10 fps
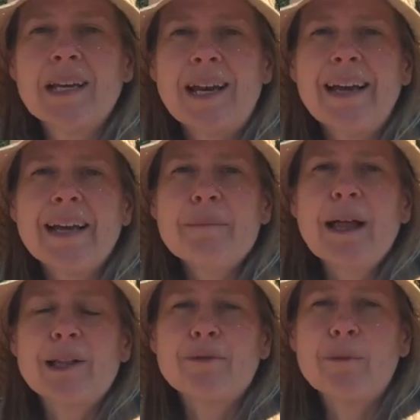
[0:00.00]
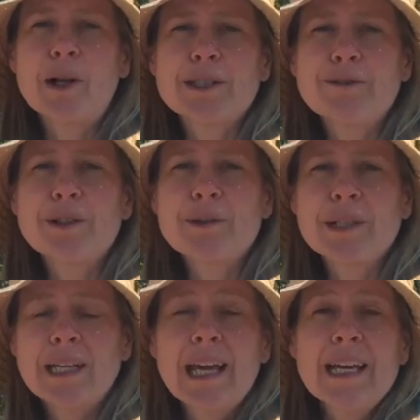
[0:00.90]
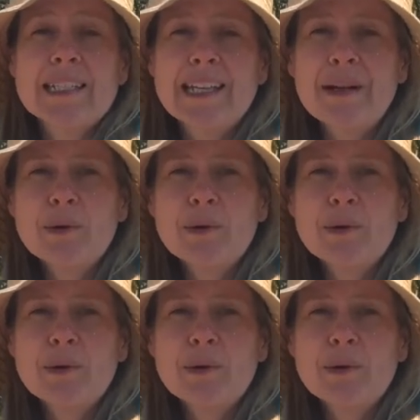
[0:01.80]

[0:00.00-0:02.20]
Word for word: Hi, I'm Helen from Halton Food. Today